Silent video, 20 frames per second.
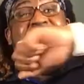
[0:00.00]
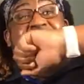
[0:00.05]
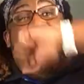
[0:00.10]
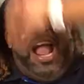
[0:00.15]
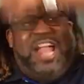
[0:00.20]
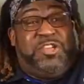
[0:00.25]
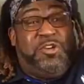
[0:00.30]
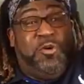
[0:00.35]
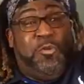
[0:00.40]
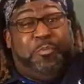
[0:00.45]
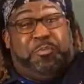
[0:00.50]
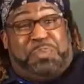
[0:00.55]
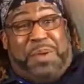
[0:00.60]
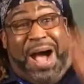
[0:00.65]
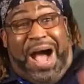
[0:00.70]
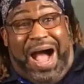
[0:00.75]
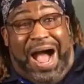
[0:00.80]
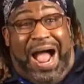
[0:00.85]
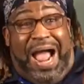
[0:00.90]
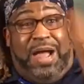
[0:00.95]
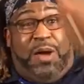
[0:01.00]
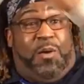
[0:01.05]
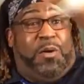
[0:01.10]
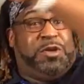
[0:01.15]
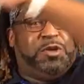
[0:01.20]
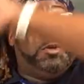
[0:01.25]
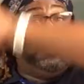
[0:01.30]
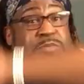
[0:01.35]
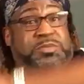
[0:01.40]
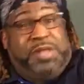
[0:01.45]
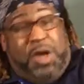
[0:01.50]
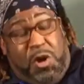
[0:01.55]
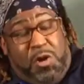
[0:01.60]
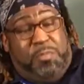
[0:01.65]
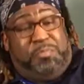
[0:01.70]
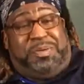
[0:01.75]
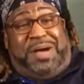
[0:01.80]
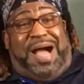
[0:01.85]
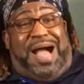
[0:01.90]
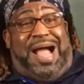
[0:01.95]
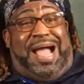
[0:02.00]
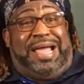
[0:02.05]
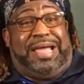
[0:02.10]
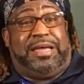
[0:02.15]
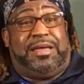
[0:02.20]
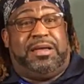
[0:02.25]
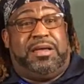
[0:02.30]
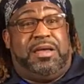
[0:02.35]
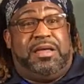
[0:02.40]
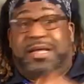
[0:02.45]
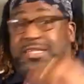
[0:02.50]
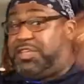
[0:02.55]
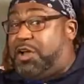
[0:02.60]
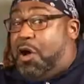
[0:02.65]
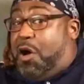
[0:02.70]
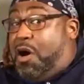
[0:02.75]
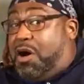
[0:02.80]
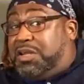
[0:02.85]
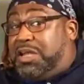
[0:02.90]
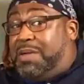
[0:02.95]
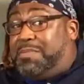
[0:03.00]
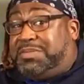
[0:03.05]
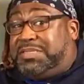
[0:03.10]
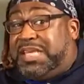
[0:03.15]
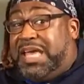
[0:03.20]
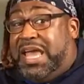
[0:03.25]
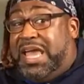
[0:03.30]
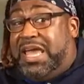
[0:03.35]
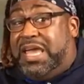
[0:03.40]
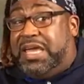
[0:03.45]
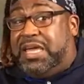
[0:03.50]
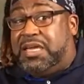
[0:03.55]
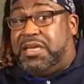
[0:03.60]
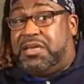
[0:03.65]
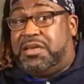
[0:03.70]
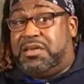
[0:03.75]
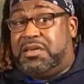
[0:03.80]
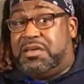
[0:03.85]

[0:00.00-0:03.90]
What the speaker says: and you buy or you don't buy. That's all I'm saying.